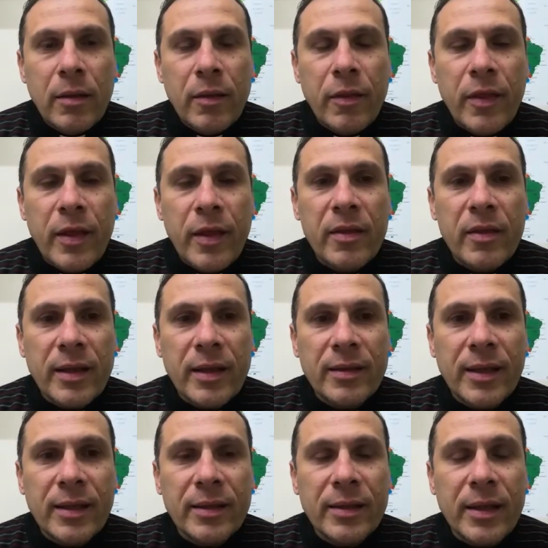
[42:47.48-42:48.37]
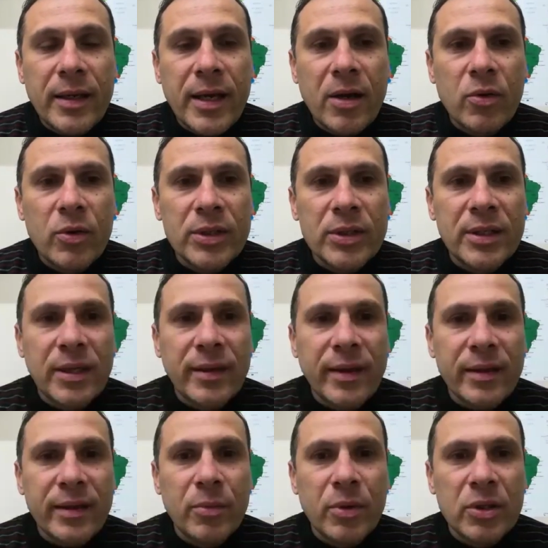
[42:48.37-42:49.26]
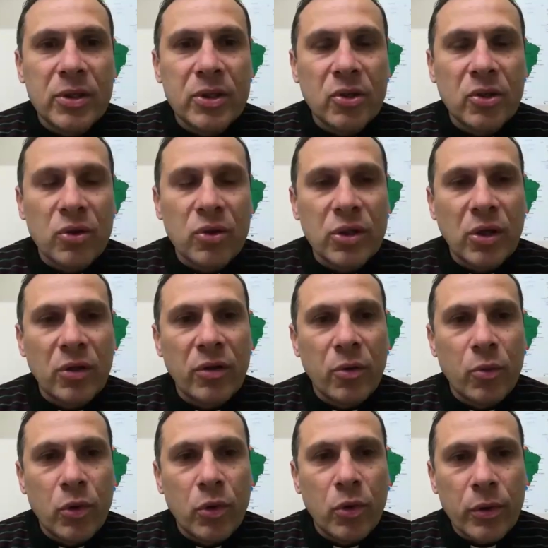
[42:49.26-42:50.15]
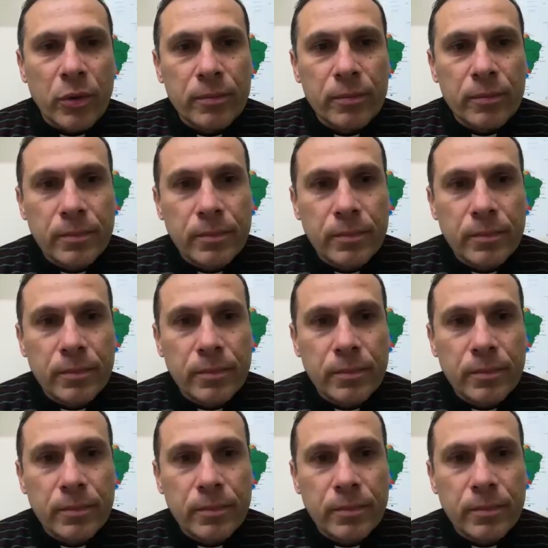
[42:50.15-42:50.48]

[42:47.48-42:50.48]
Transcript: think that Netanyahu is a credible source on the war.